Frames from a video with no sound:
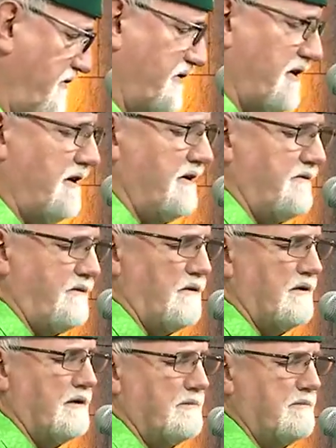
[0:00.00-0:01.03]
It's hard
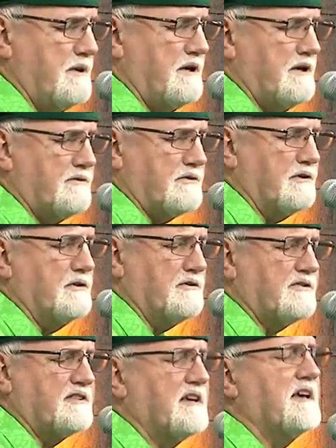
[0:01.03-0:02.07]
for me to
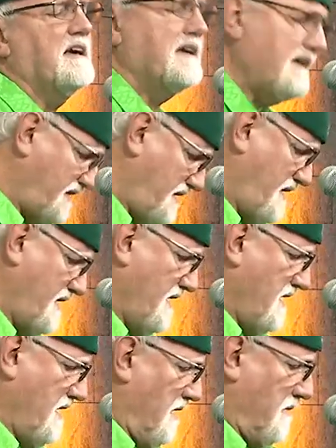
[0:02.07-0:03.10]
say,
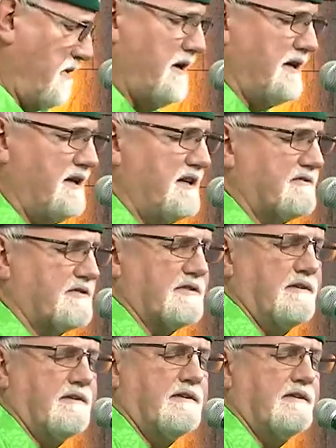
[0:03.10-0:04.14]
but it's
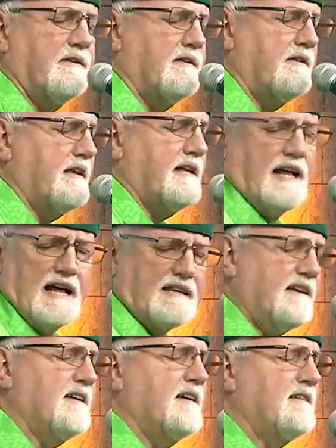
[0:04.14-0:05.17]
all that I
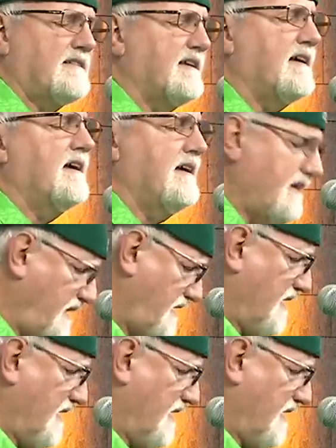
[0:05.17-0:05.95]
can take.